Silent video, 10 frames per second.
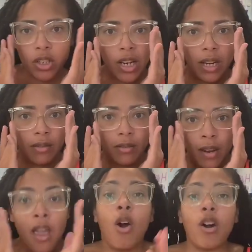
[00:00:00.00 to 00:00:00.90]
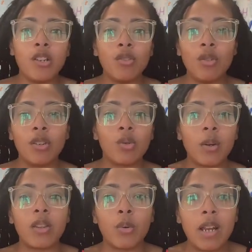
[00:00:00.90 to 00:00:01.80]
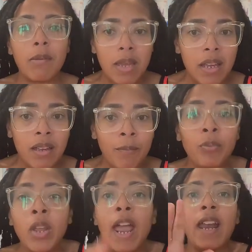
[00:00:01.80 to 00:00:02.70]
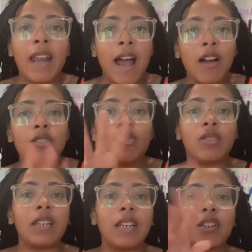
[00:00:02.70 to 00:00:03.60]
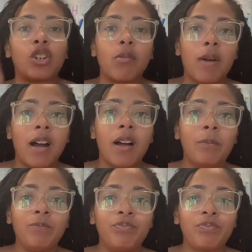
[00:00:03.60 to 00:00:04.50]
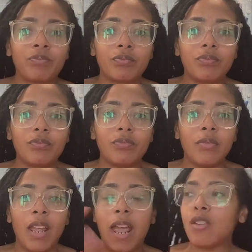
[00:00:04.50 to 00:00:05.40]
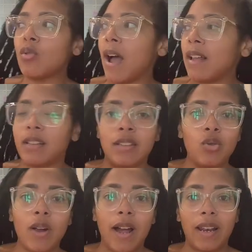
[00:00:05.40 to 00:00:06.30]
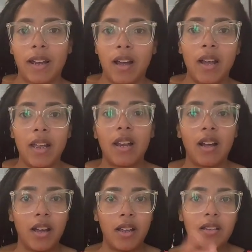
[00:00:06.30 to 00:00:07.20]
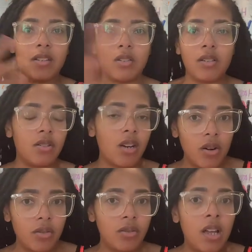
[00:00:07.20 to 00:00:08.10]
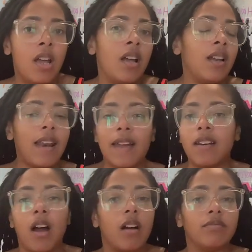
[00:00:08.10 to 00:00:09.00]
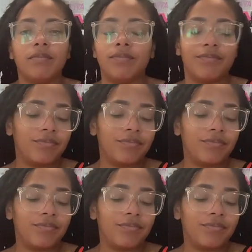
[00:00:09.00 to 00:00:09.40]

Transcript: oh shit or you do the 23 and me and now you see that your mom and you got you got like an aunt and an aunt you, you know like now. nah.